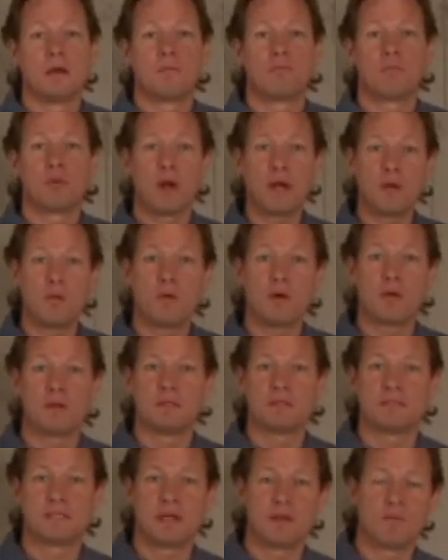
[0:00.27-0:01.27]
Brightwall
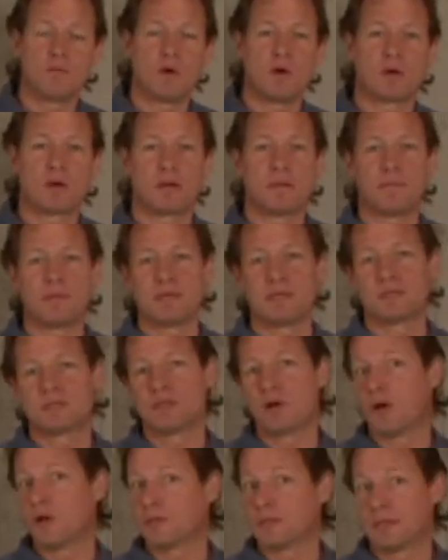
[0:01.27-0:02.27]
and Zenwall can be
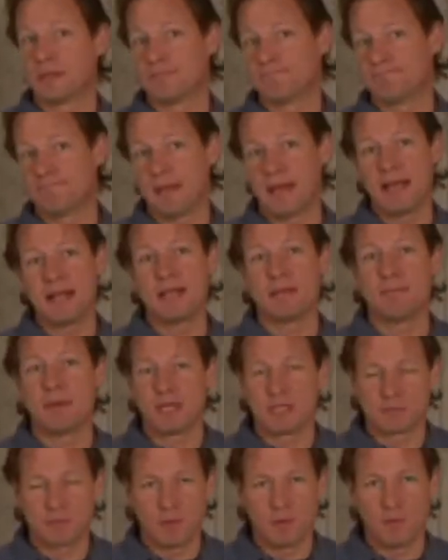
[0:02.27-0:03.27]
installed on any
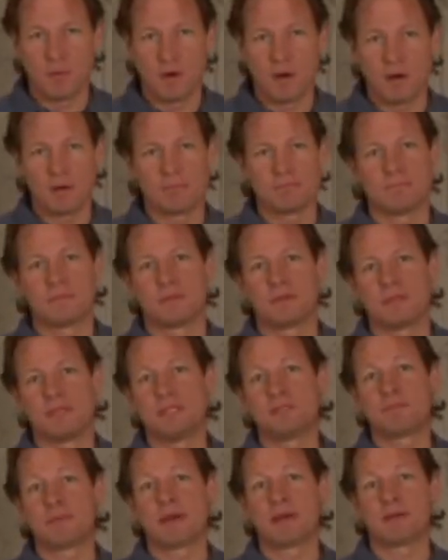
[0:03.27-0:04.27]
basement wall.
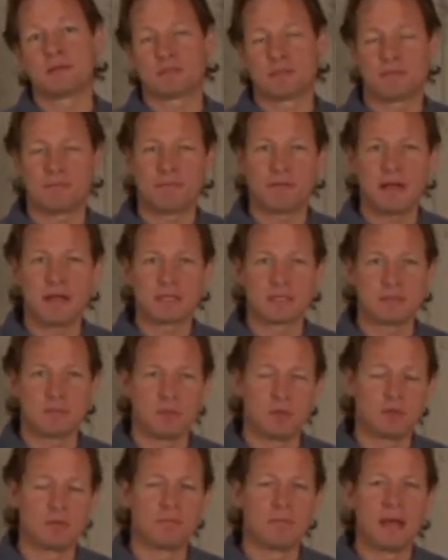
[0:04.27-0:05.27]
These panels are
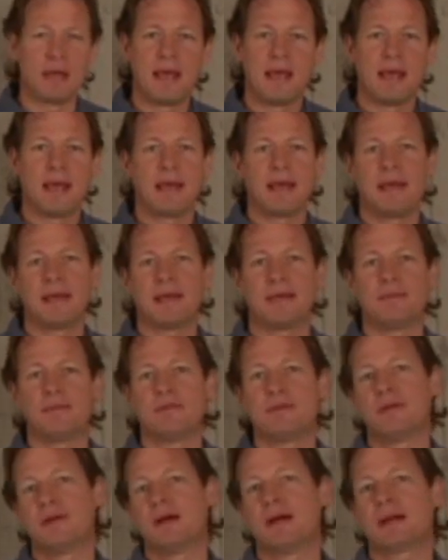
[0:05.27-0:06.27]
flexible and
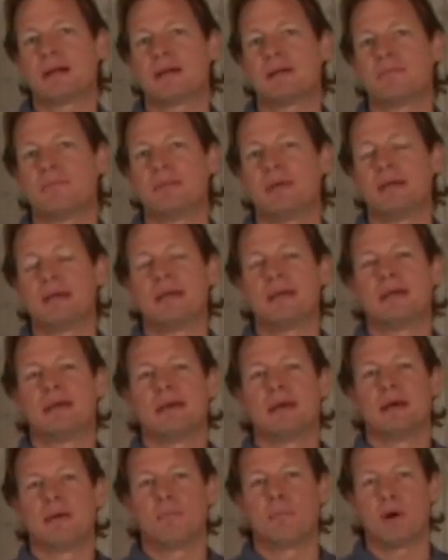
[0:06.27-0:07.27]
they're not going to be
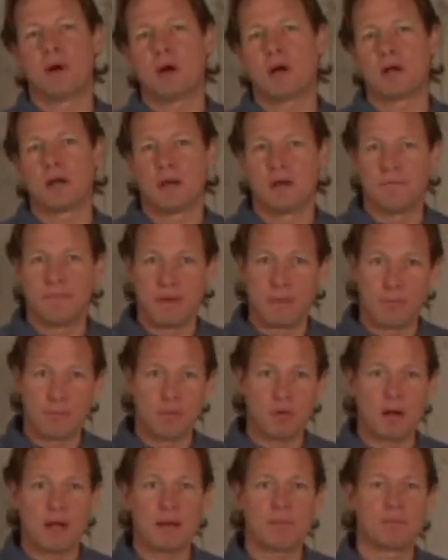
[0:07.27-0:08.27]
part of a
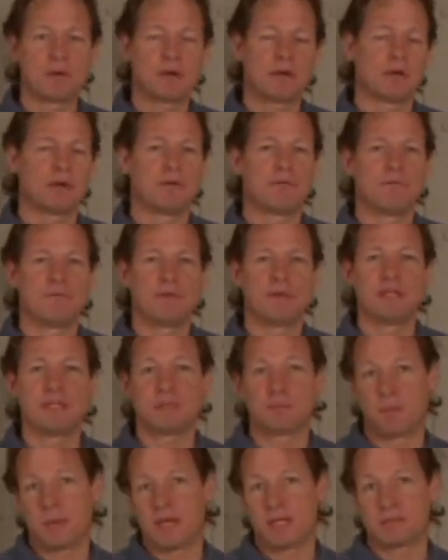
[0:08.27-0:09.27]
proper
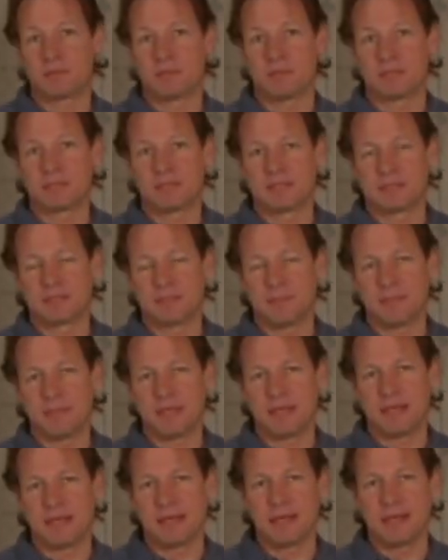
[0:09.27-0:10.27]
finished basement system in
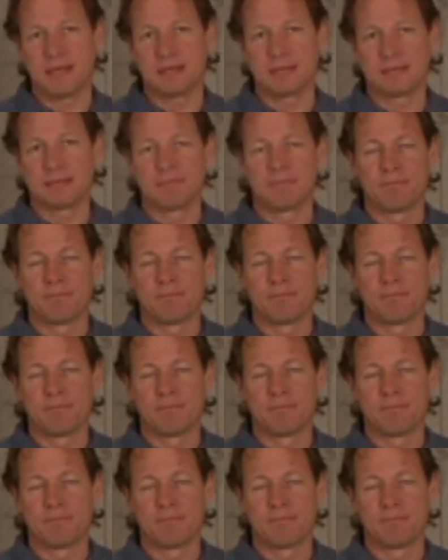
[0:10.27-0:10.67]
the end.